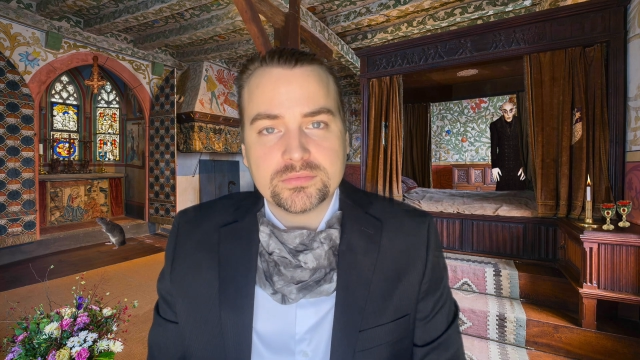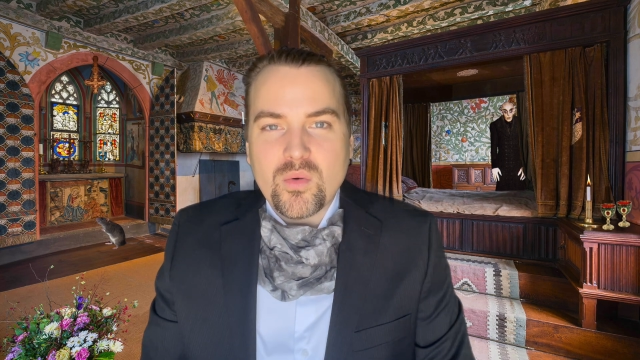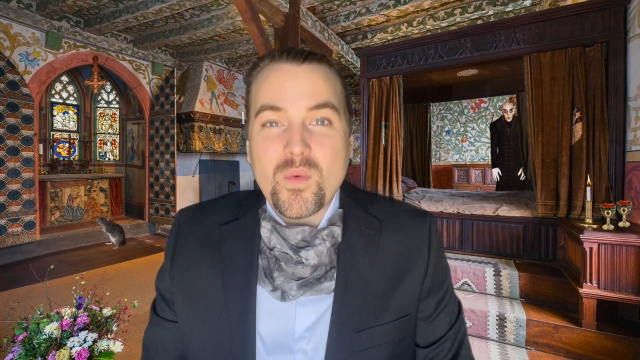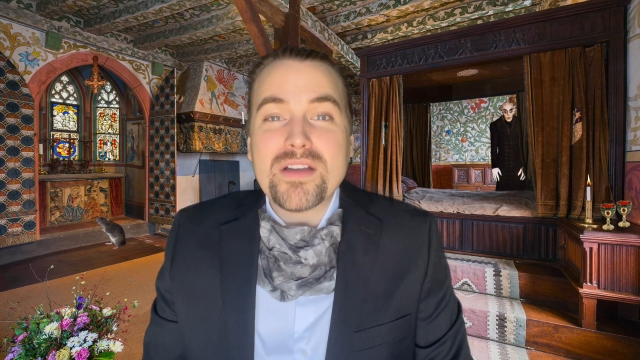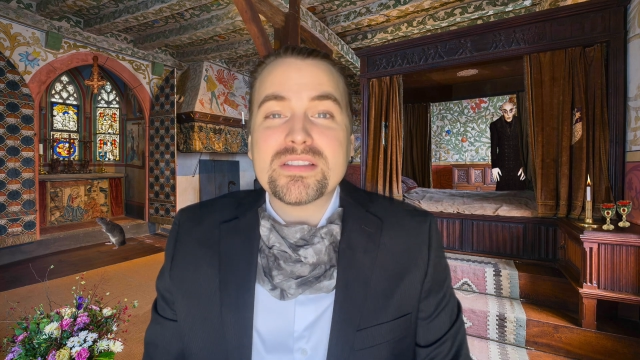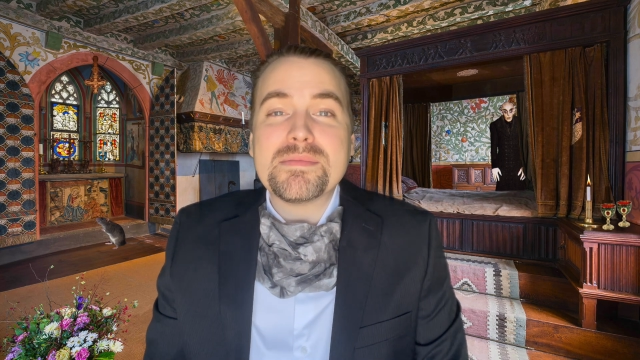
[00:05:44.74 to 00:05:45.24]

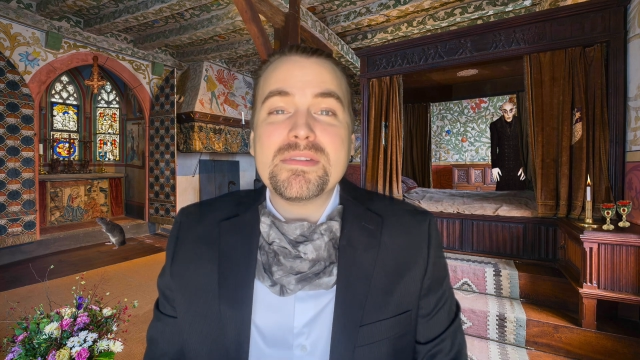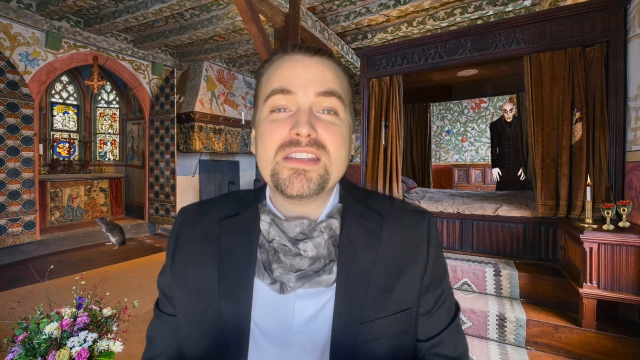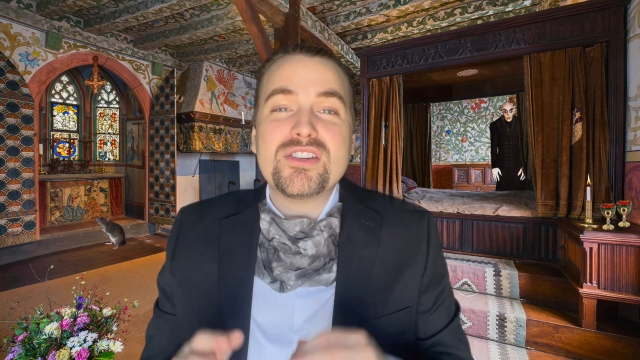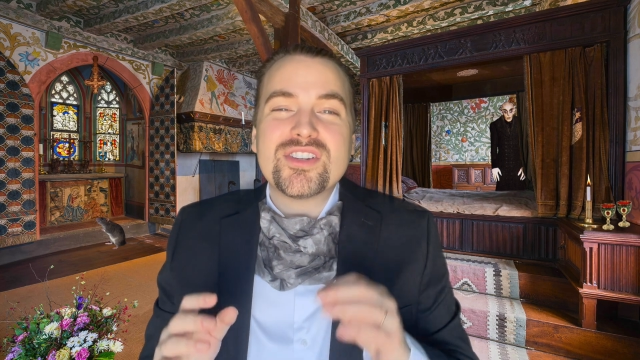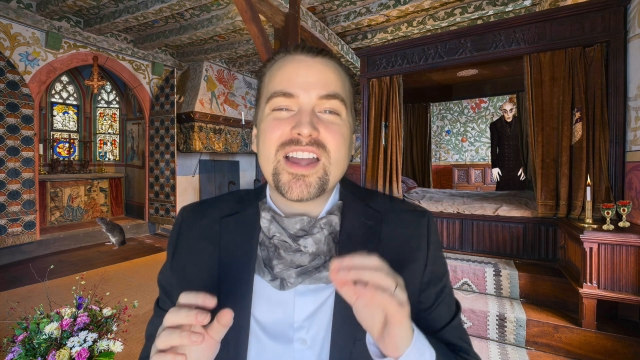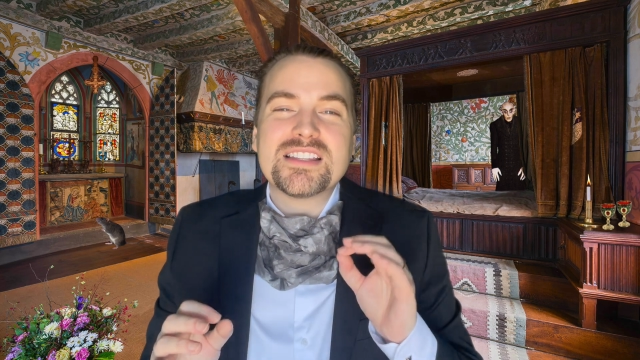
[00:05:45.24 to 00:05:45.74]
While some of
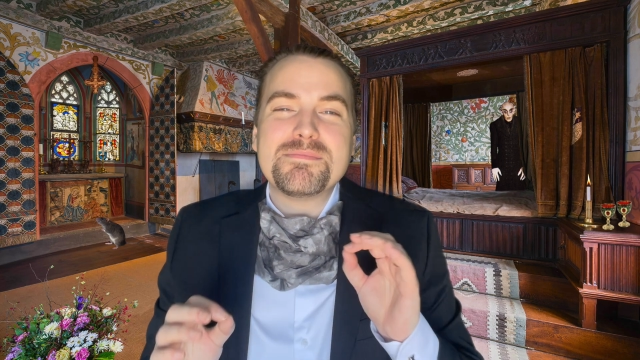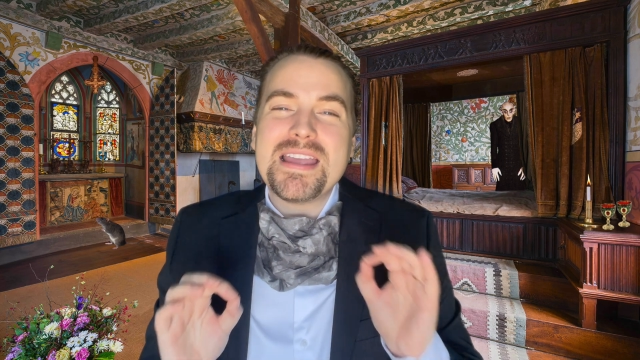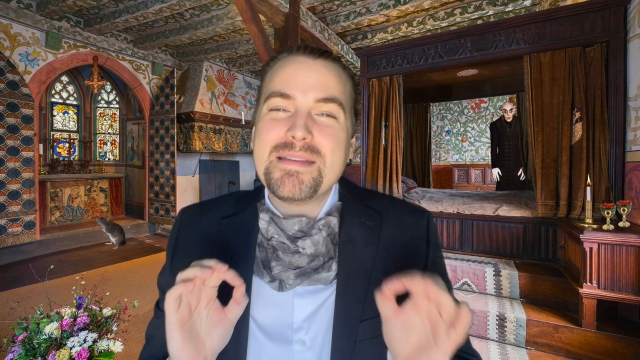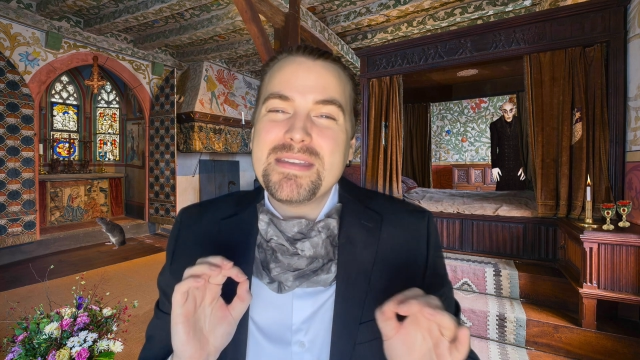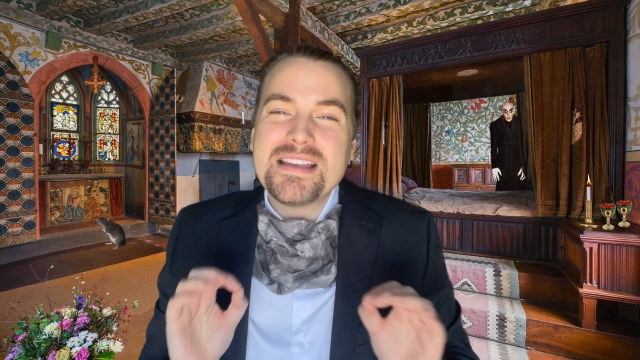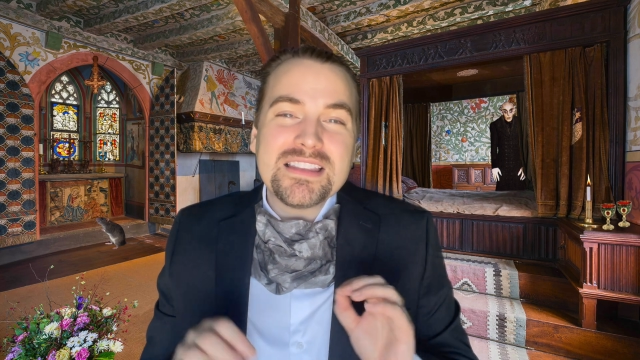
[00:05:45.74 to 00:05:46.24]
these shots may
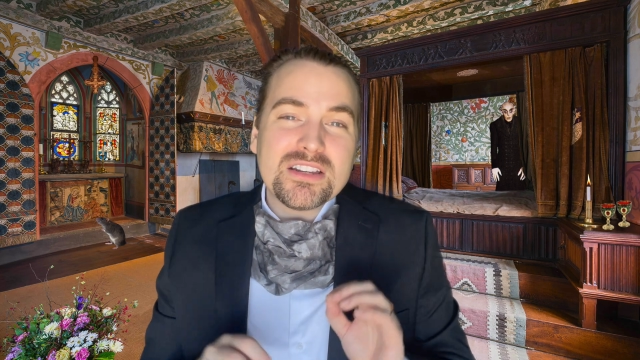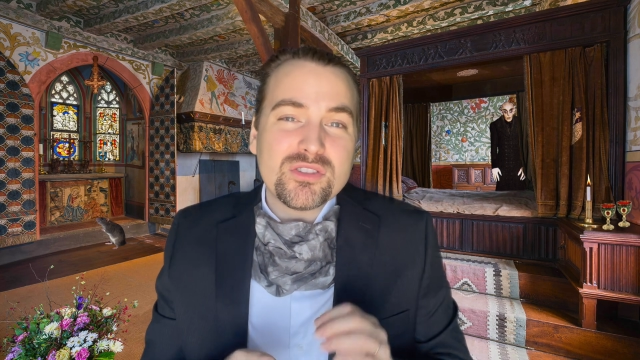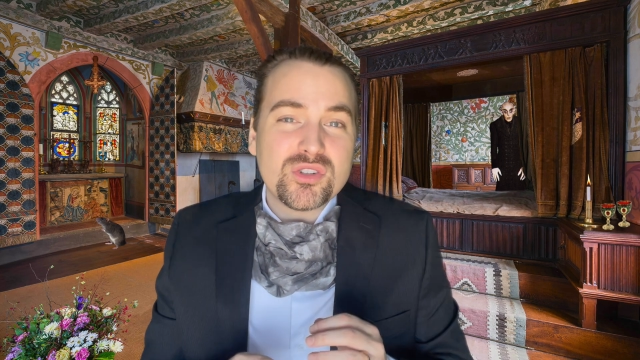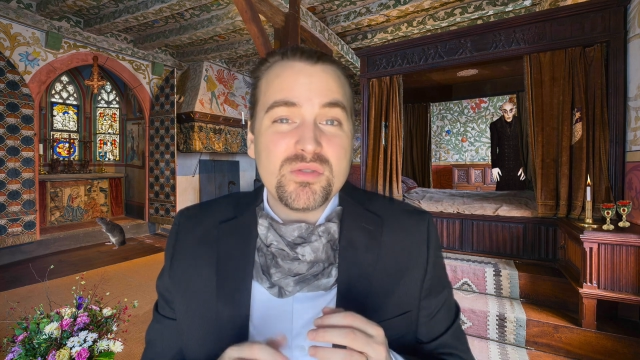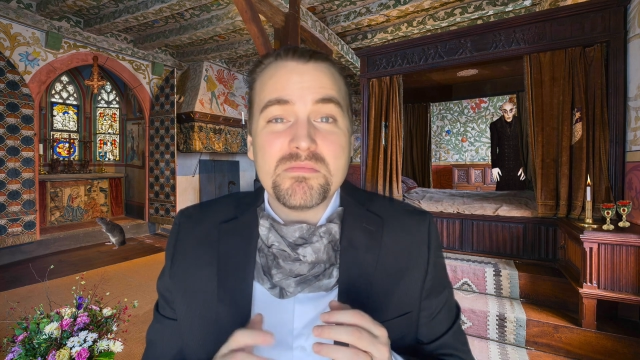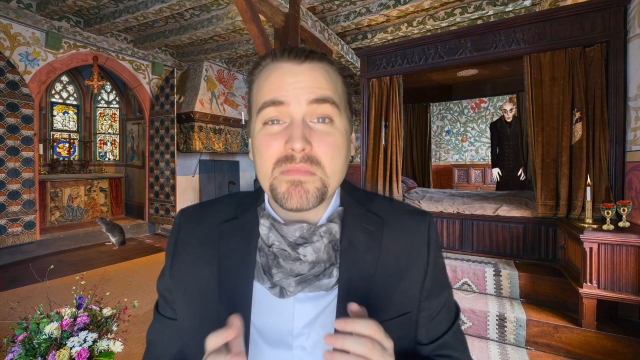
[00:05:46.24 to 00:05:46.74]
be a little
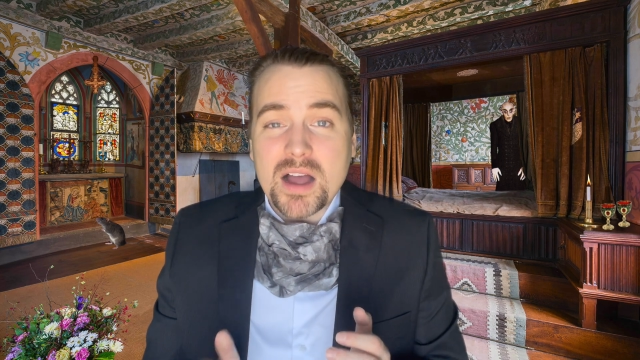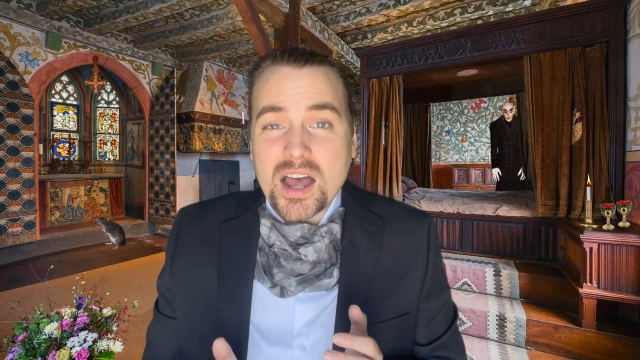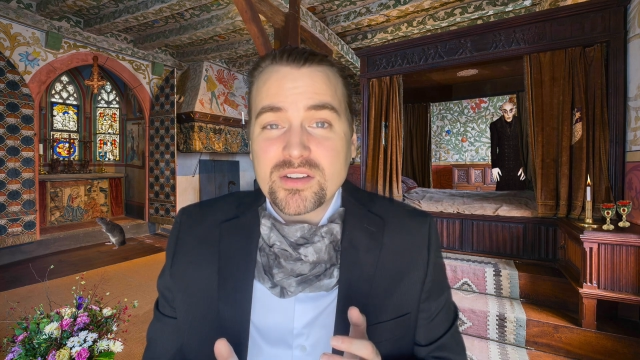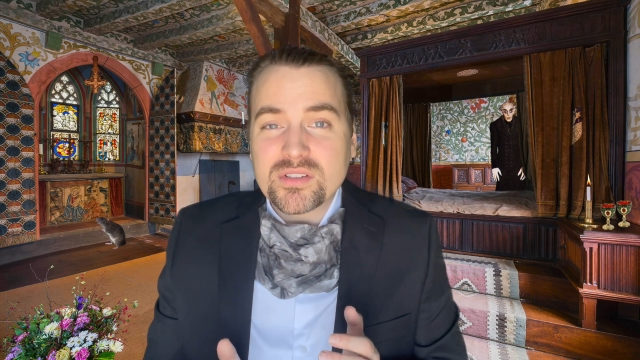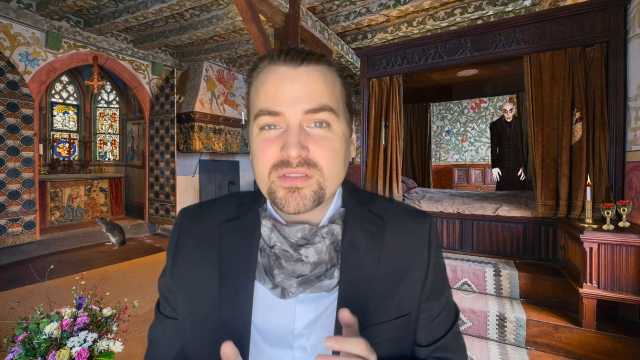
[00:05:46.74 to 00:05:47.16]
too modern